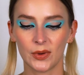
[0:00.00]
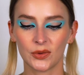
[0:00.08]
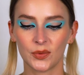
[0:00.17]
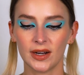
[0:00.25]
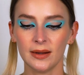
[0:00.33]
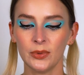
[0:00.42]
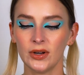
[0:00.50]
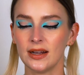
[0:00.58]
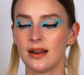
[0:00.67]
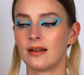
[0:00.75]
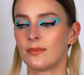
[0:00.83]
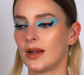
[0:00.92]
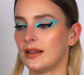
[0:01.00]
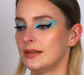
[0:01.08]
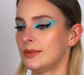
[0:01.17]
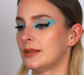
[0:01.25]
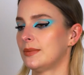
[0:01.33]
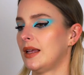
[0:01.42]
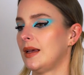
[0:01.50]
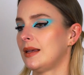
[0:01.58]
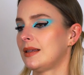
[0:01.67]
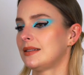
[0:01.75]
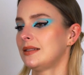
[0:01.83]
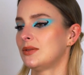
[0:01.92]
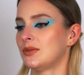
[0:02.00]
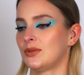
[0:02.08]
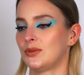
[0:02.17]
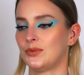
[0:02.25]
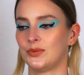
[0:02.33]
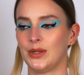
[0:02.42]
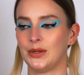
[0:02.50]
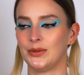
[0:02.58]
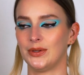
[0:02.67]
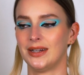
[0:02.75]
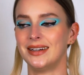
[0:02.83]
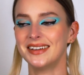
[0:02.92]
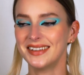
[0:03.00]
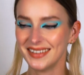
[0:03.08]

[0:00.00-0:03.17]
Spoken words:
But when I put it on my lips, I'm like, this looks weird.